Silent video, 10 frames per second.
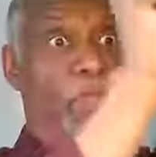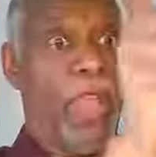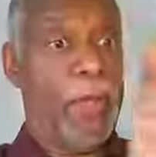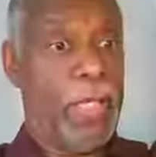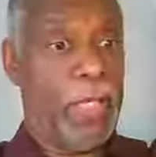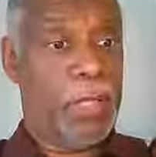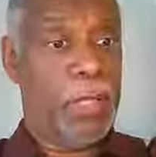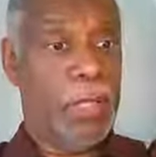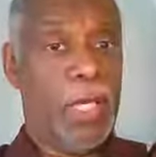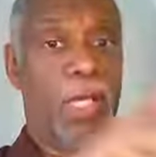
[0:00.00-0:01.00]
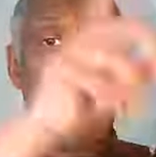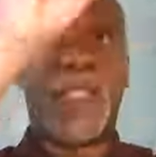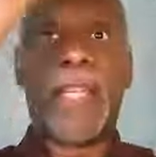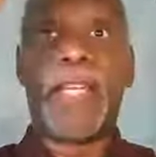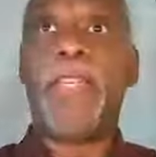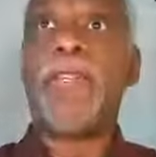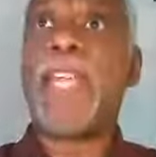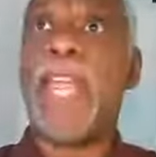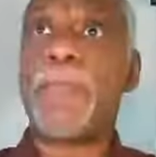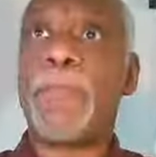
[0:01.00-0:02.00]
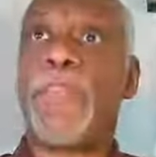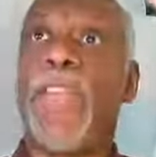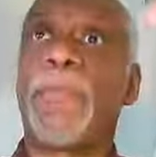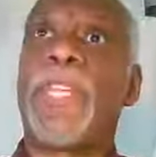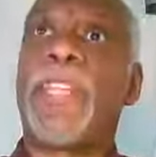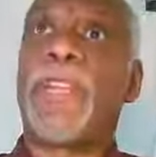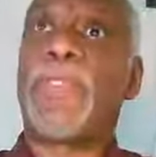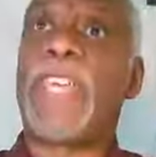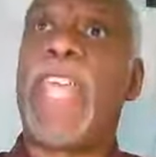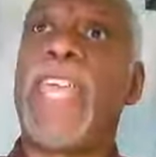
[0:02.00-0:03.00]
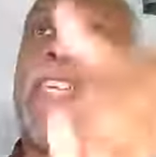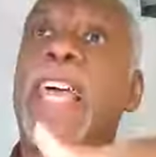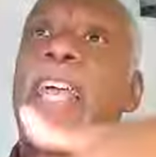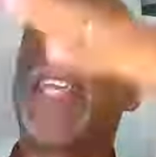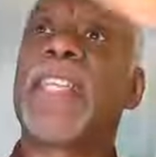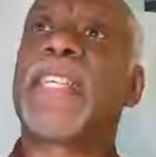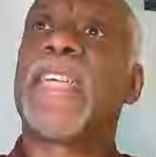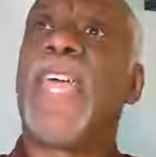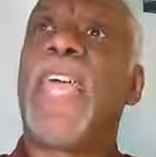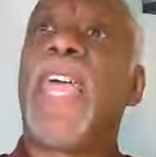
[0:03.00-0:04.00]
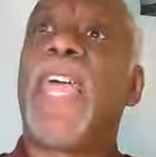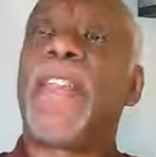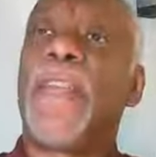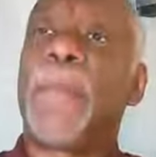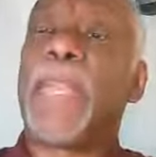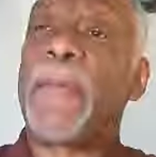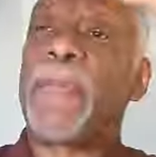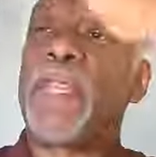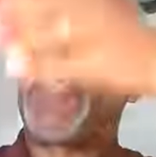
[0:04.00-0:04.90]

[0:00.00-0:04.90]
family, he said, here's Ham's family, and they're the Canaanites, and they became the